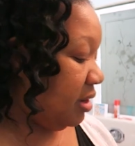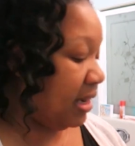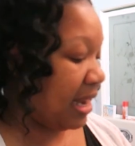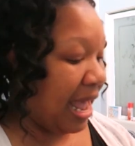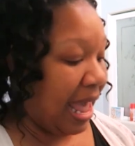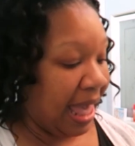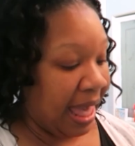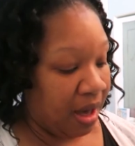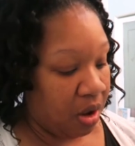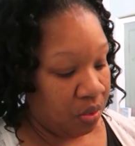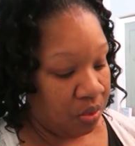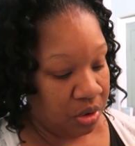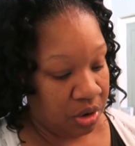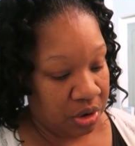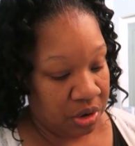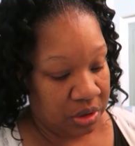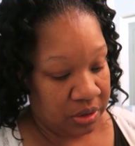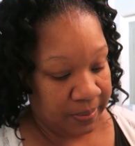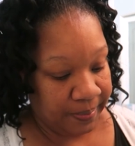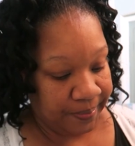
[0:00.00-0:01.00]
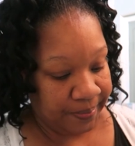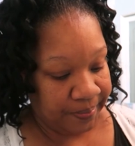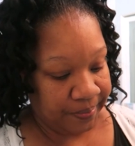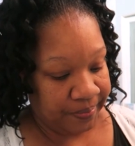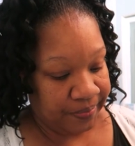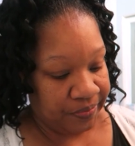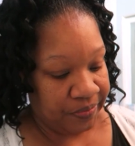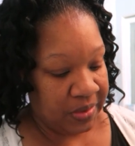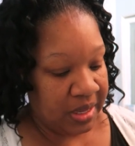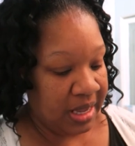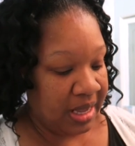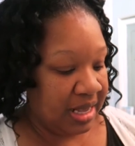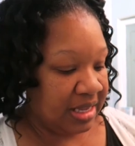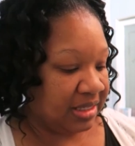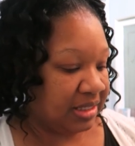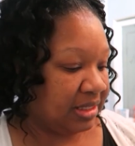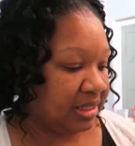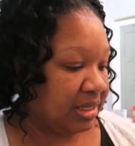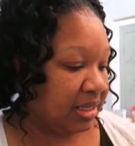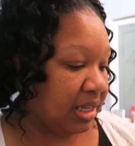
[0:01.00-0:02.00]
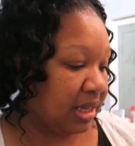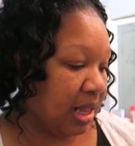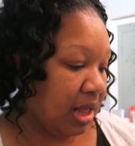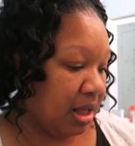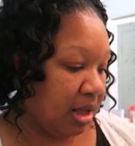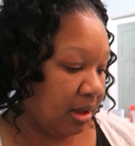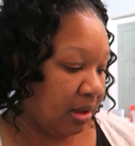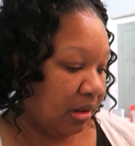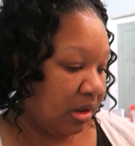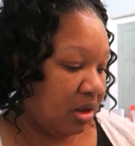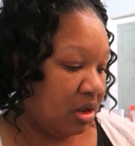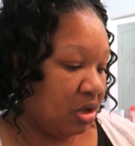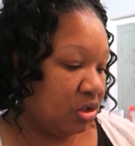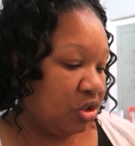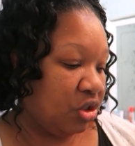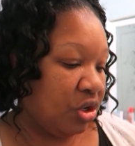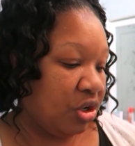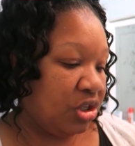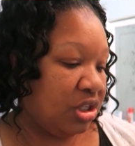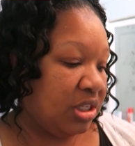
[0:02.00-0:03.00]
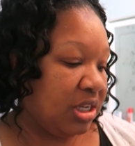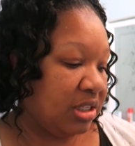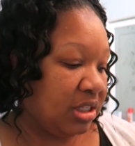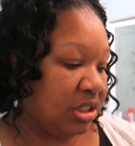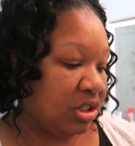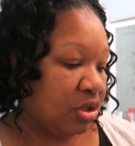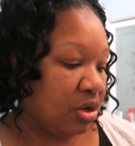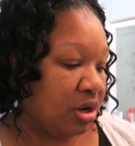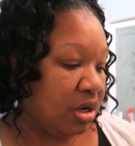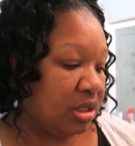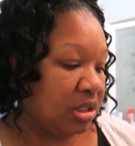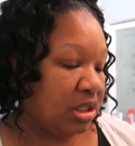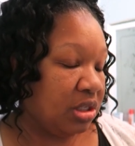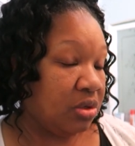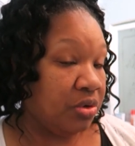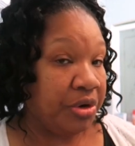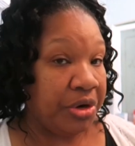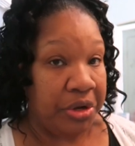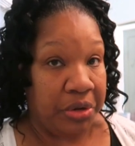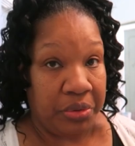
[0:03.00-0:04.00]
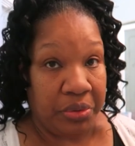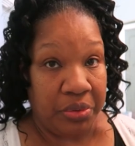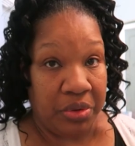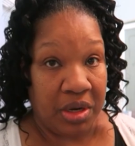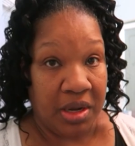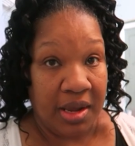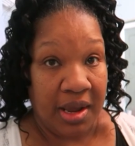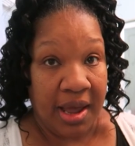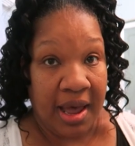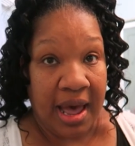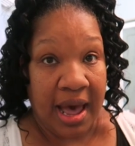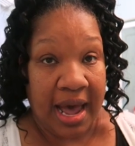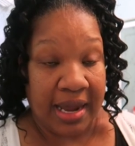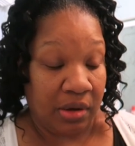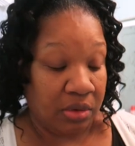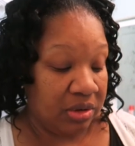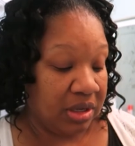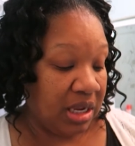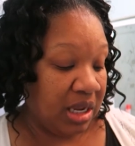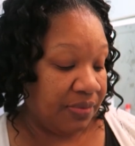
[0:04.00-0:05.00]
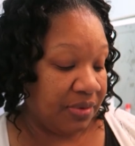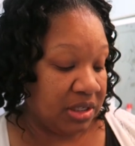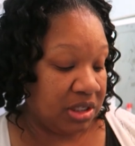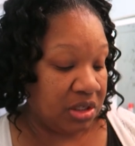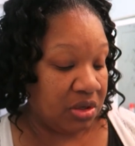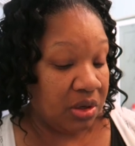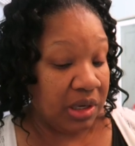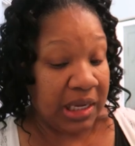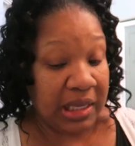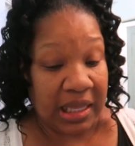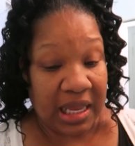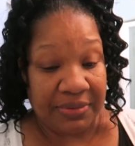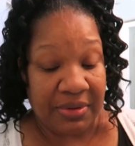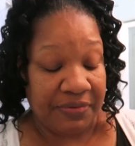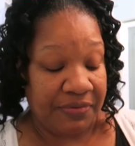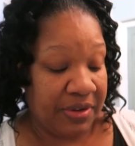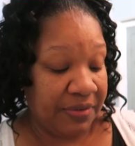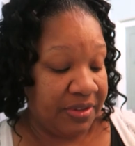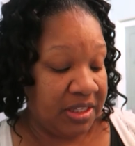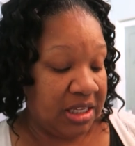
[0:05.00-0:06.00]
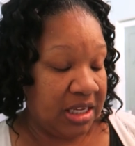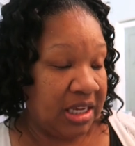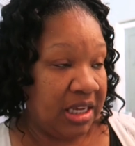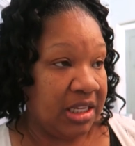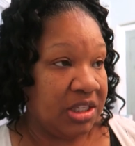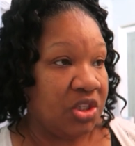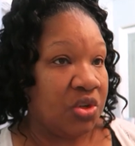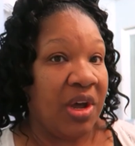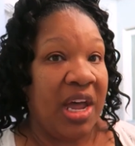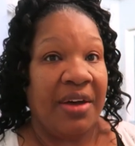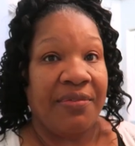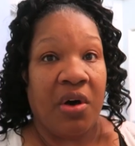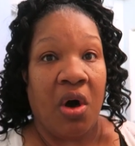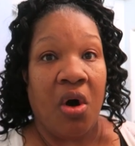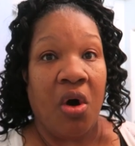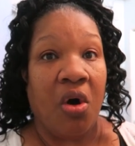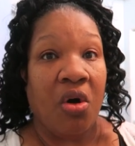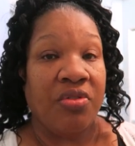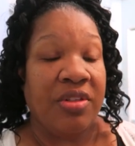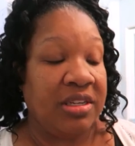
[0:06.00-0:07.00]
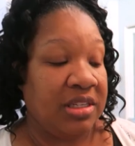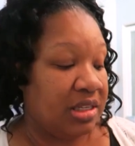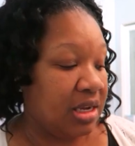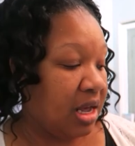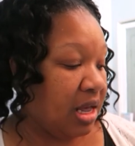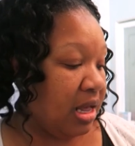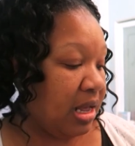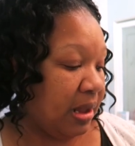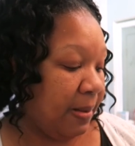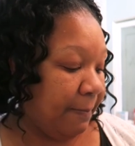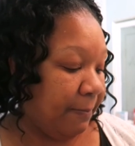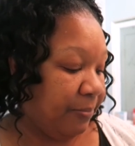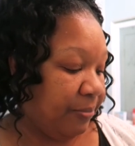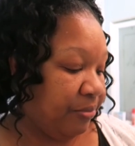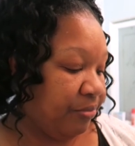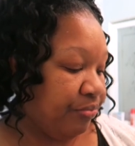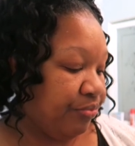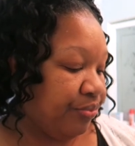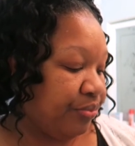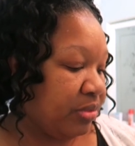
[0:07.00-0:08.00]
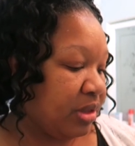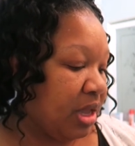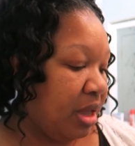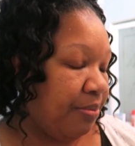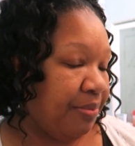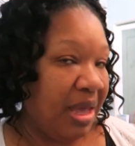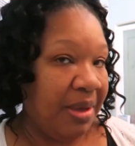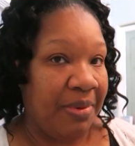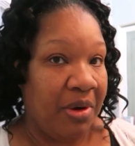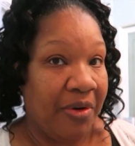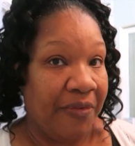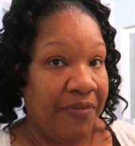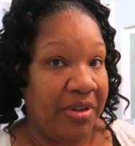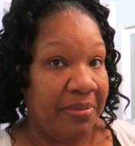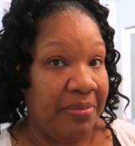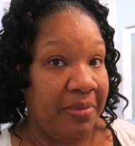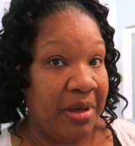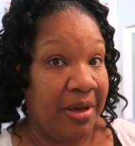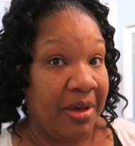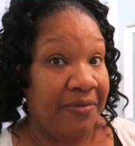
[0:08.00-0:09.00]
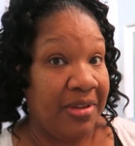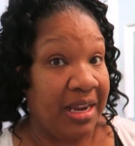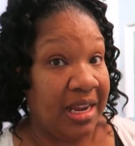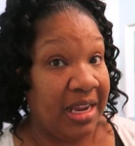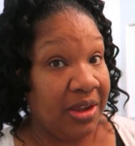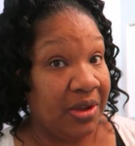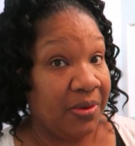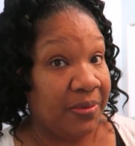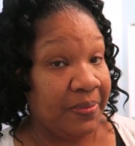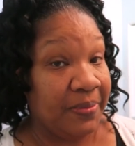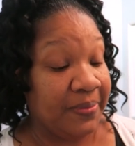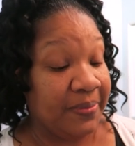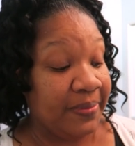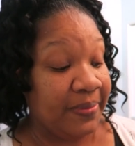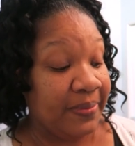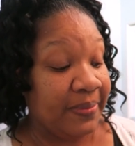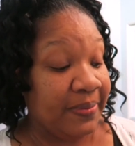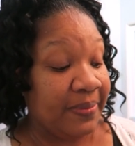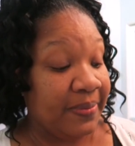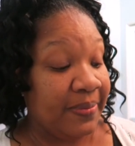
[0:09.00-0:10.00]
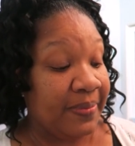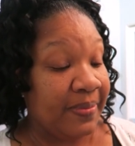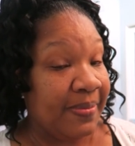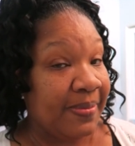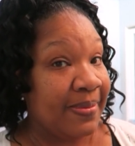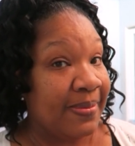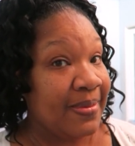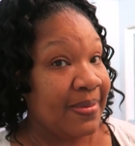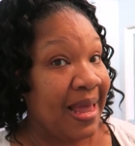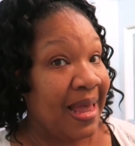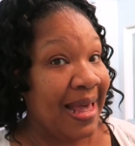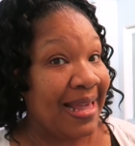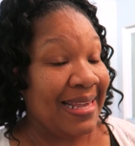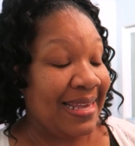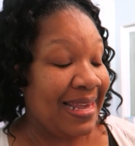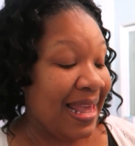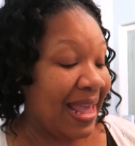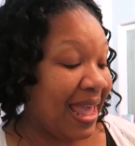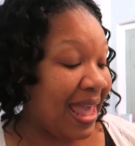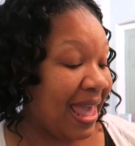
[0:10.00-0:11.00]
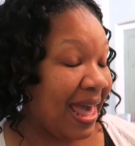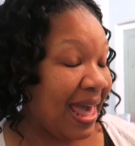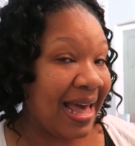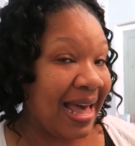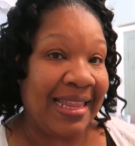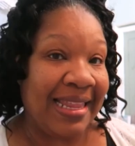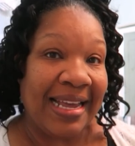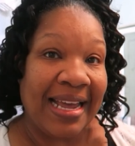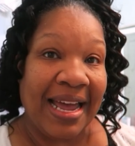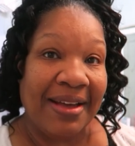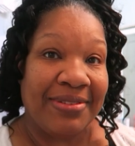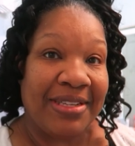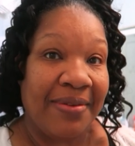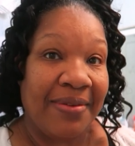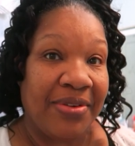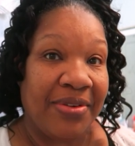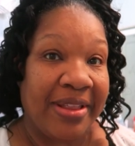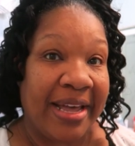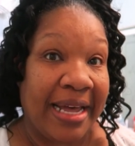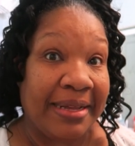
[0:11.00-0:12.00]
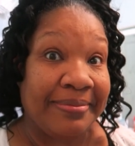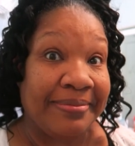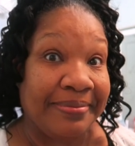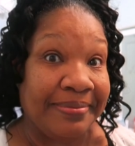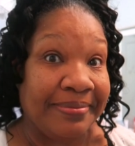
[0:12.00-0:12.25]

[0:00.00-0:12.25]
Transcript: an hour. It's 10 o'clock. Church doesn't start until noon. I don't leave until 11:15, so I have all this time. Maybe I'll film a video. Yeah, I think I have time for that.